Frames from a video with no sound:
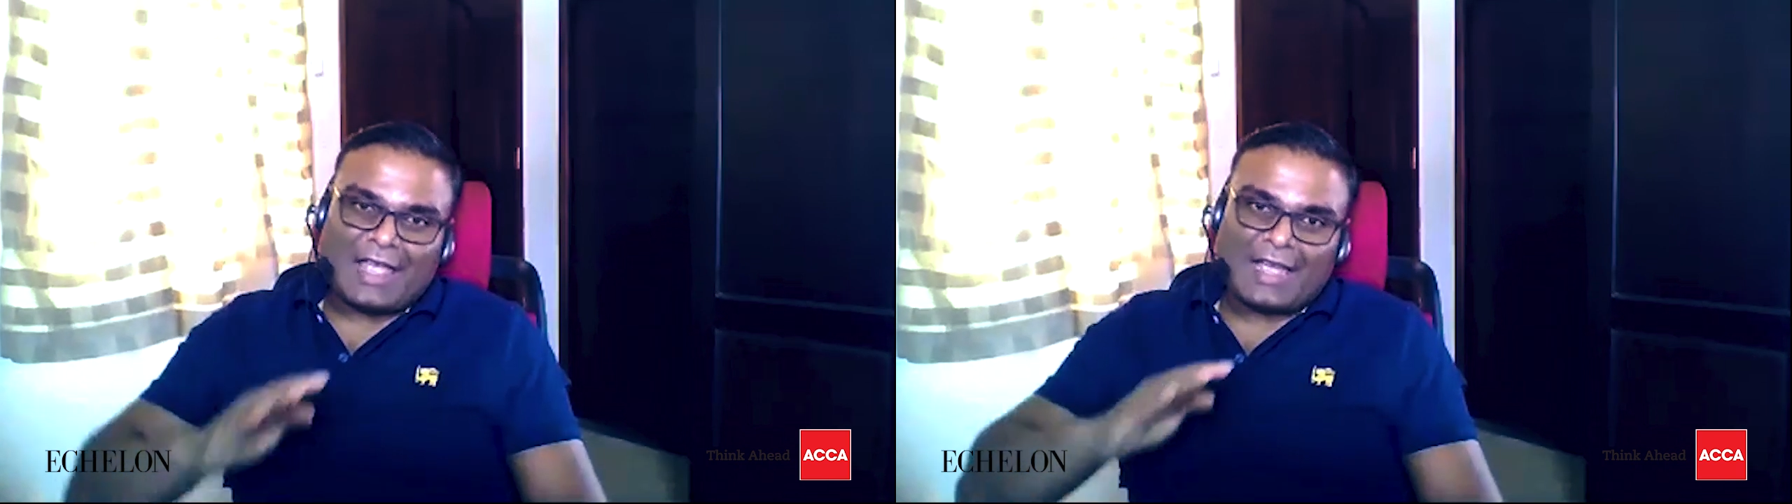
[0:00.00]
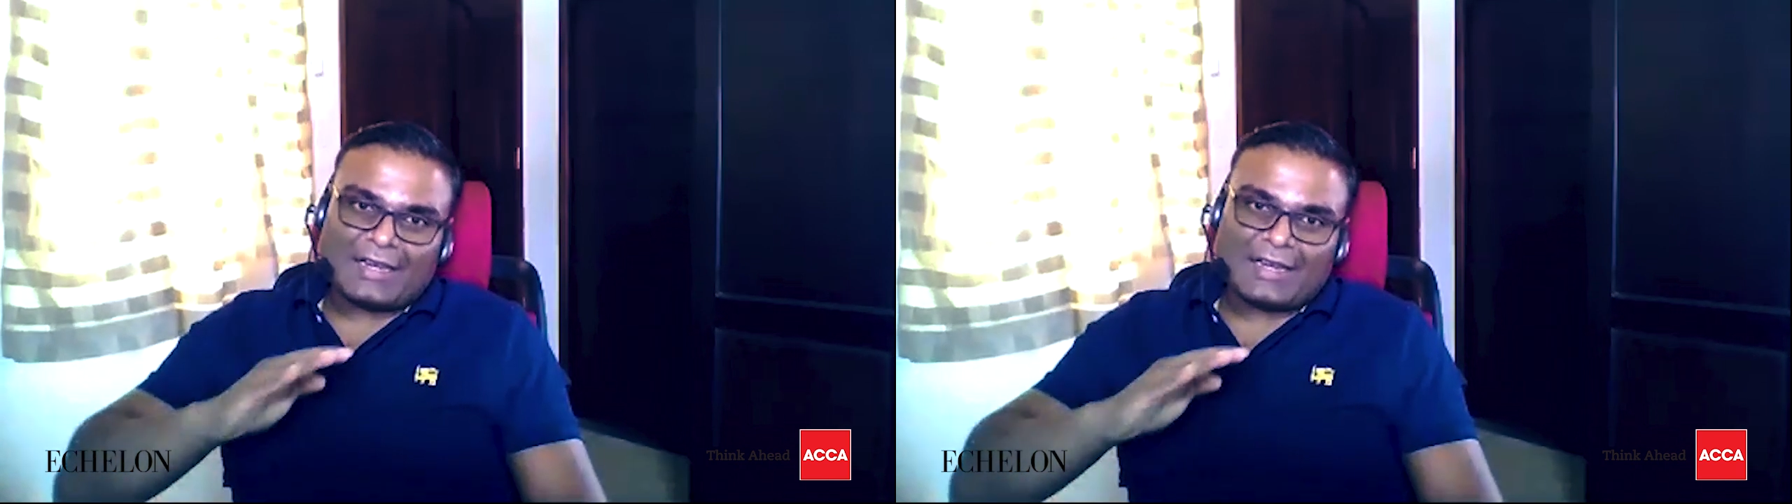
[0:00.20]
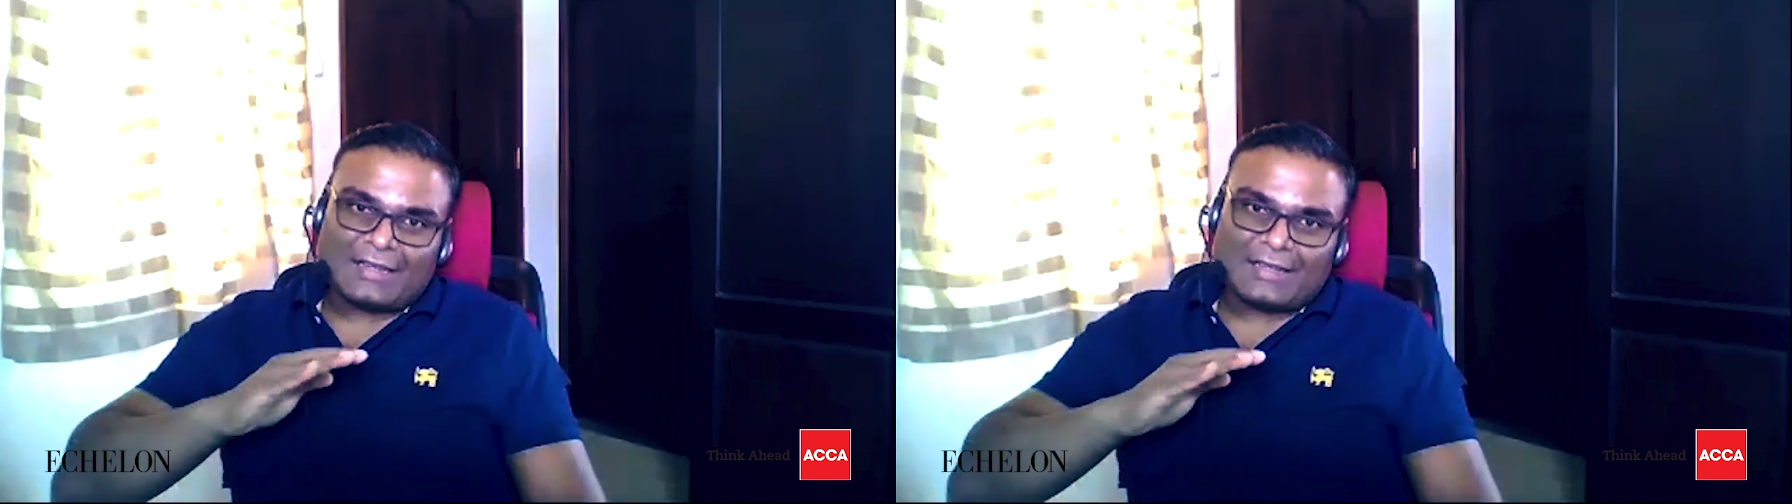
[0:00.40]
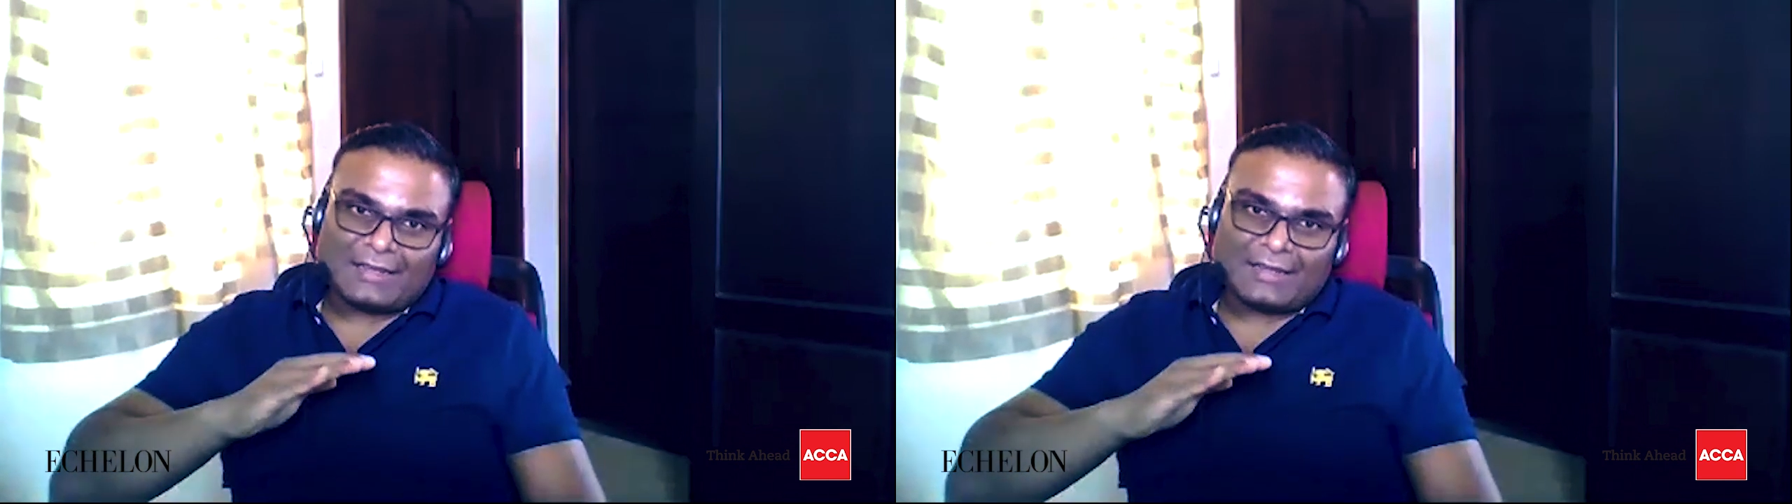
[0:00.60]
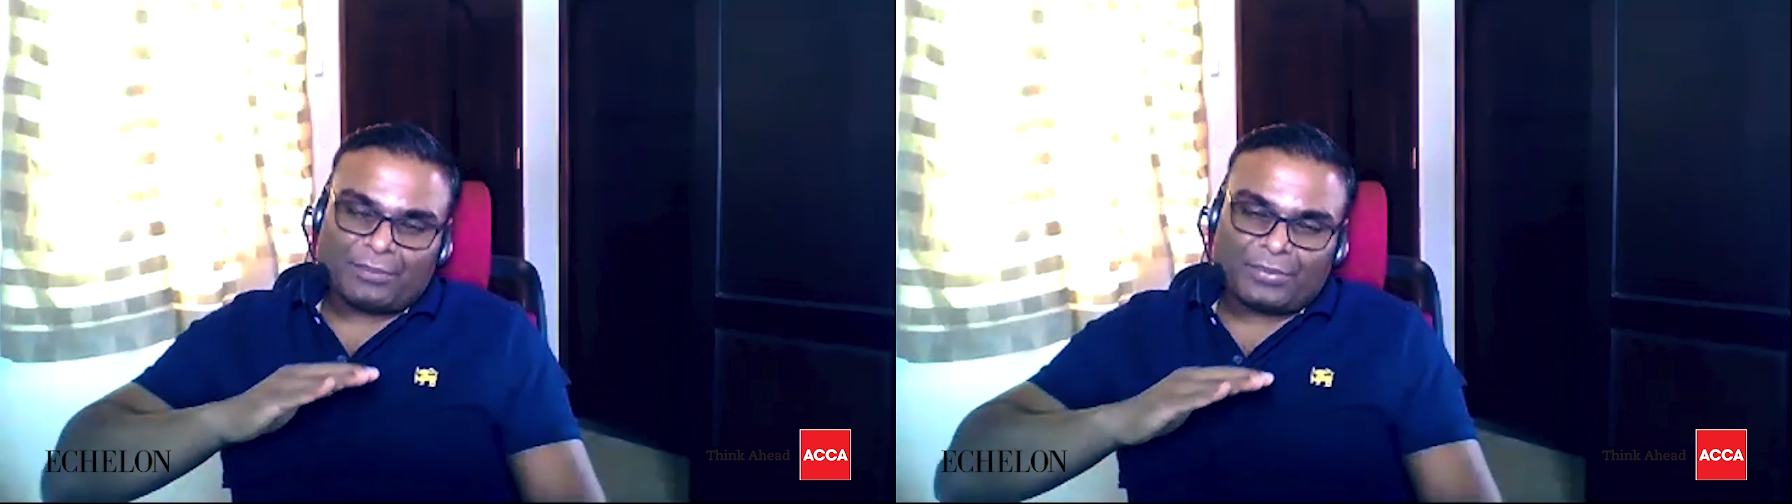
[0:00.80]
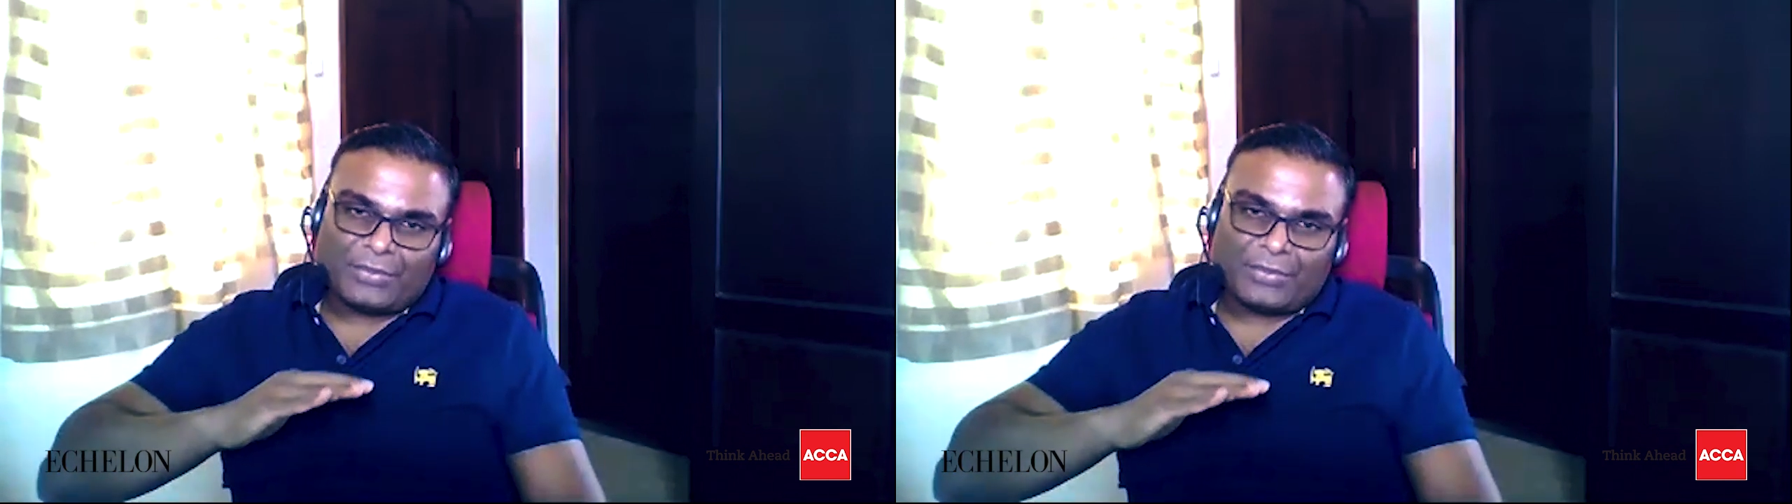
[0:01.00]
and they